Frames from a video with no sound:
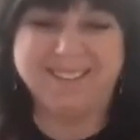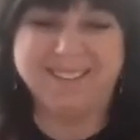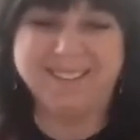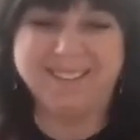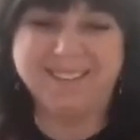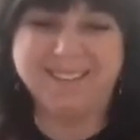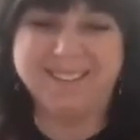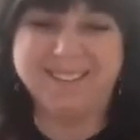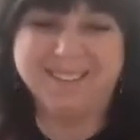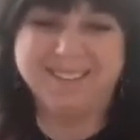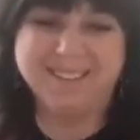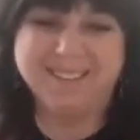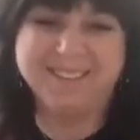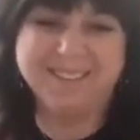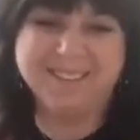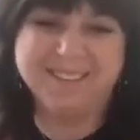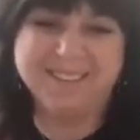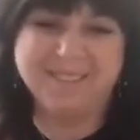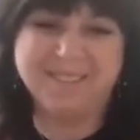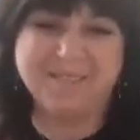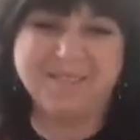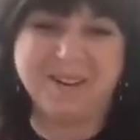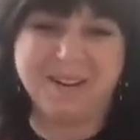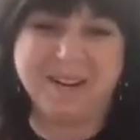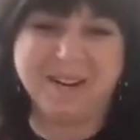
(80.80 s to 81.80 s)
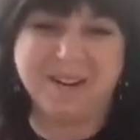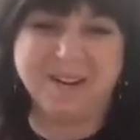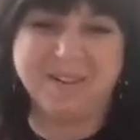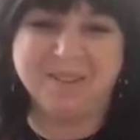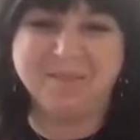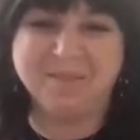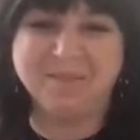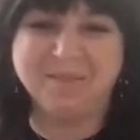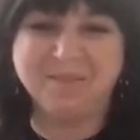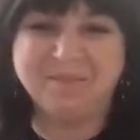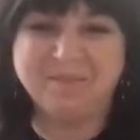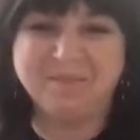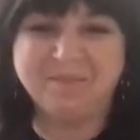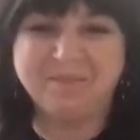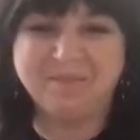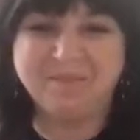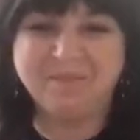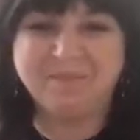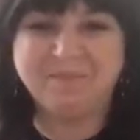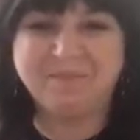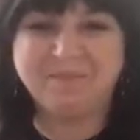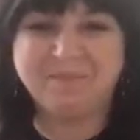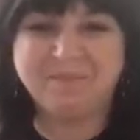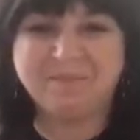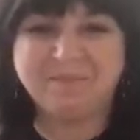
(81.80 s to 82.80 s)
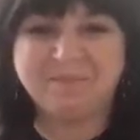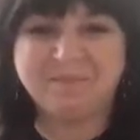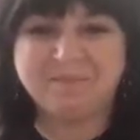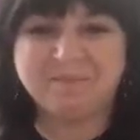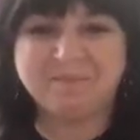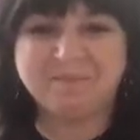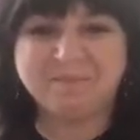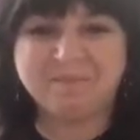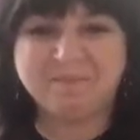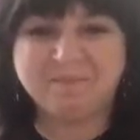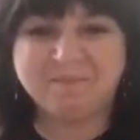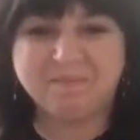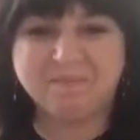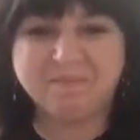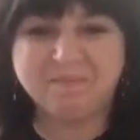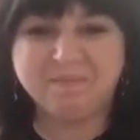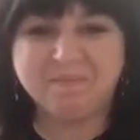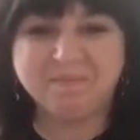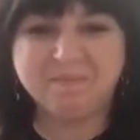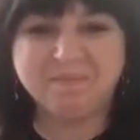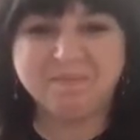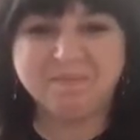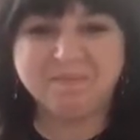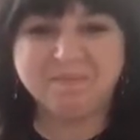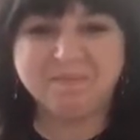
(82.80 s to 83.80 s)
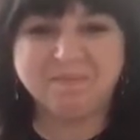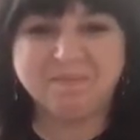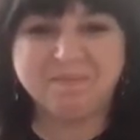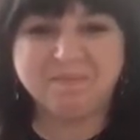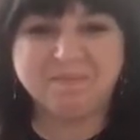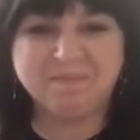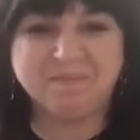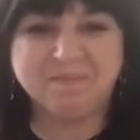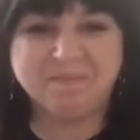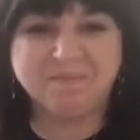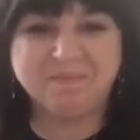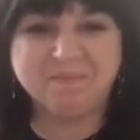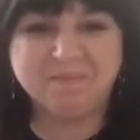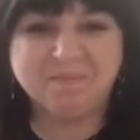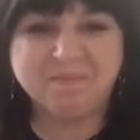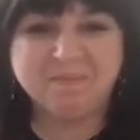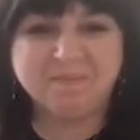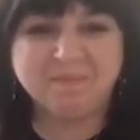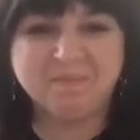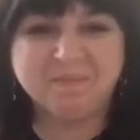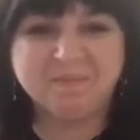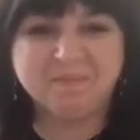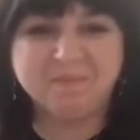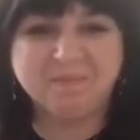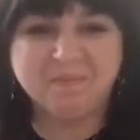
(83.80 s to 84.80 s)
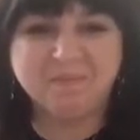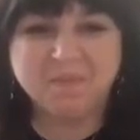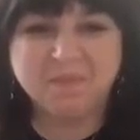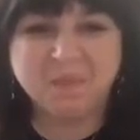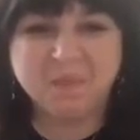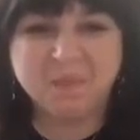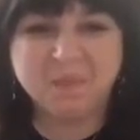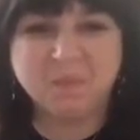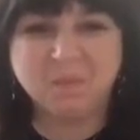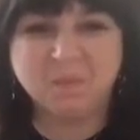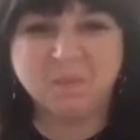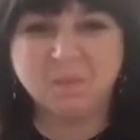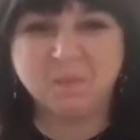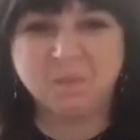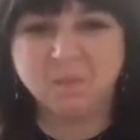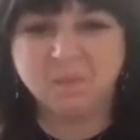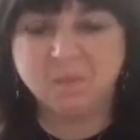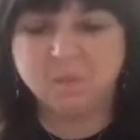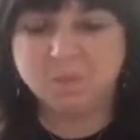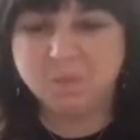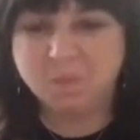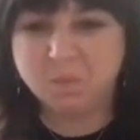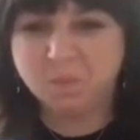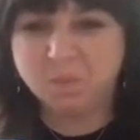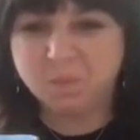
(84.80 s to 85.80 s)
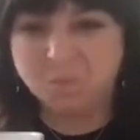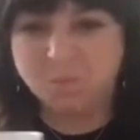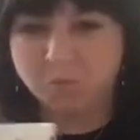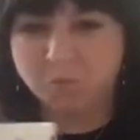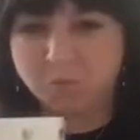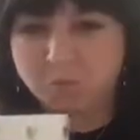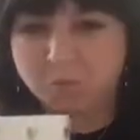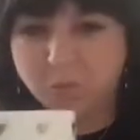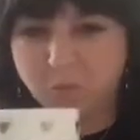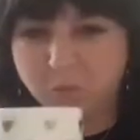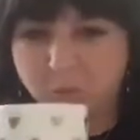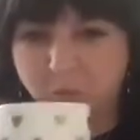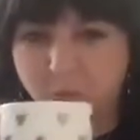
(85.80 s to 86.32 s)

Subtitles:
This person isn't speaking.